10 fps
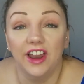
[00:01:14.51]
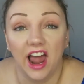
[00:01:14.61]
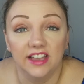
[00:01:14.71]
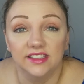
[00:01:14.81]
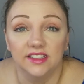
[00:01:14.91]
they
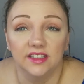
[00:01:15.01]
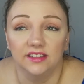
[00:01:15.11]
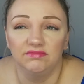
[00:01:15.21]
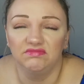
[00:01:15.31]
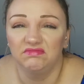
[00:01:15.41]

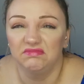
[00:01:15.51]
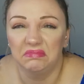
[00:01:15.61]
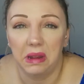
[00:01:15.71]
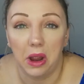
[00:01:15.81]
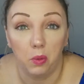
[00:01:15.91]
lasted
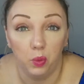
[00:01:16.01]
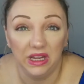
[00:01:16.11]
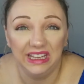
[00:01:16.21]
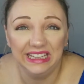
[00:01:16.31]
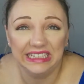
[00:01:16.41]
about a
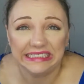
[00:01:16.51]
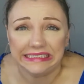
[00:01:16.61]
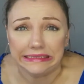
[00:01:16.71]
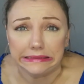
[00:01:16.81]
week.